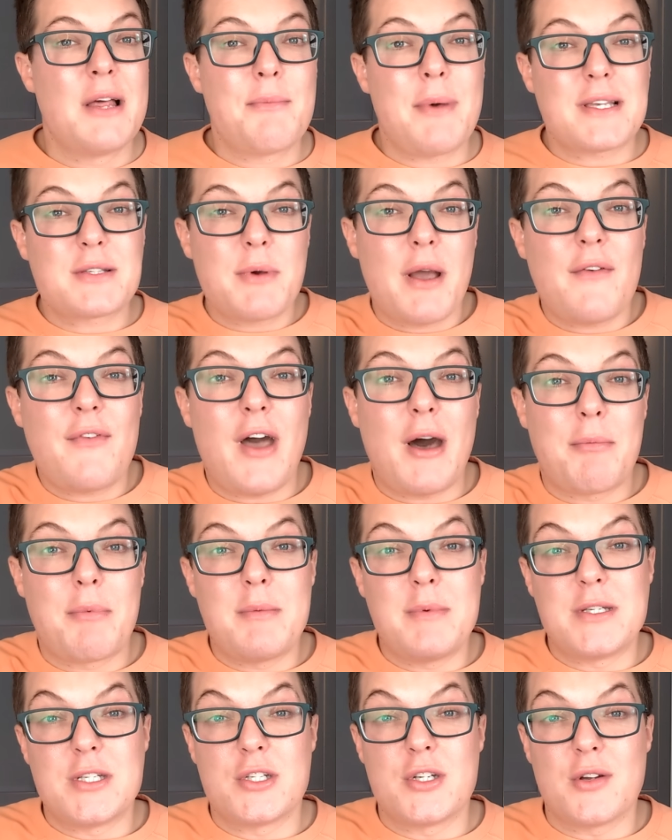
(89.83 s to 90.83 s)
Best way of
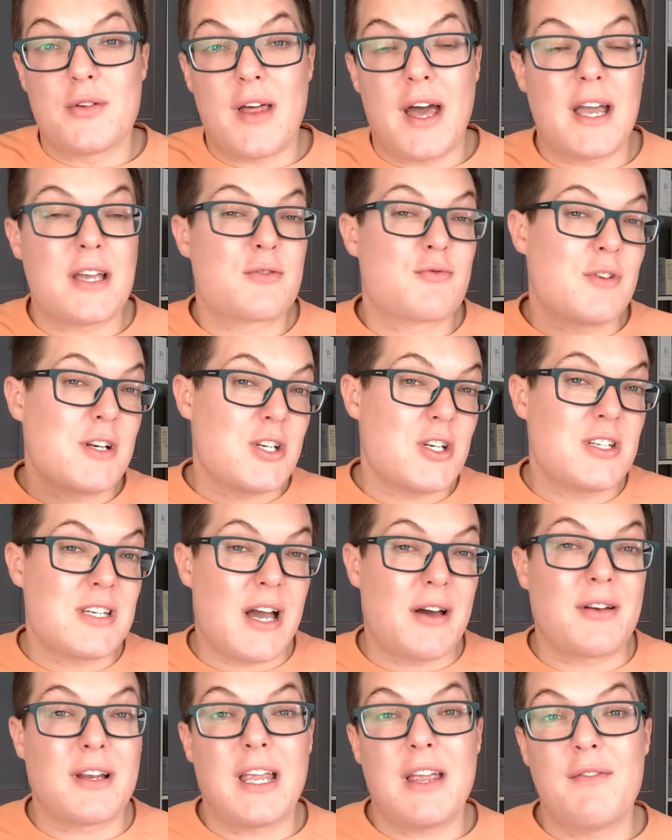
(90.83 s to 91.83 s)
helping me to do that is reaching
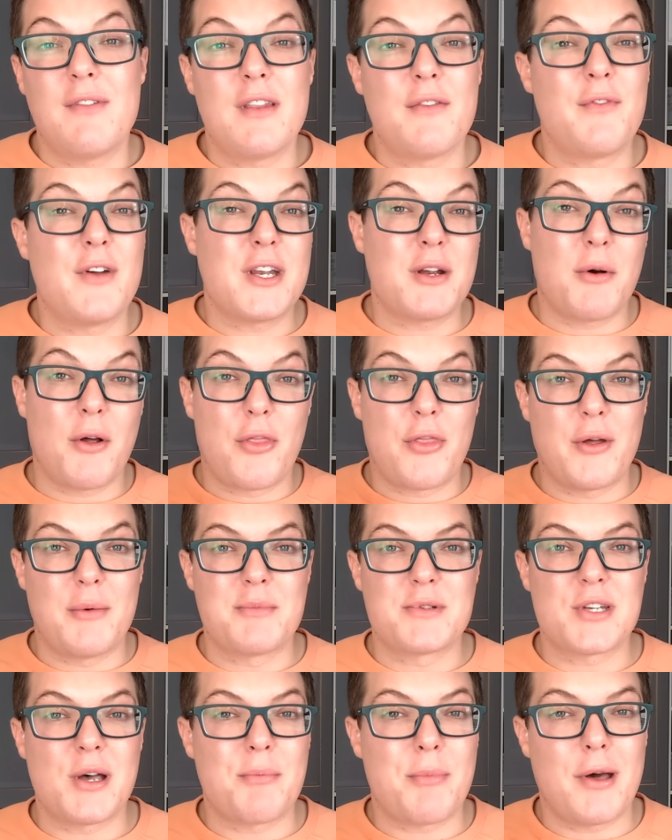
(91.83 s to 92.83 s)
down and giving the video a
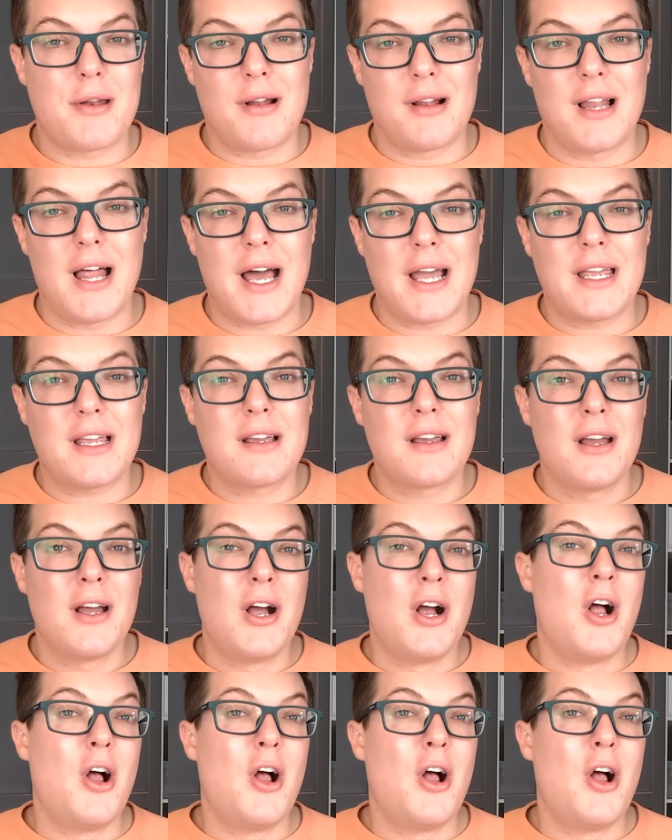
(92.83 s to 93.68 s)
thumbs up and a like.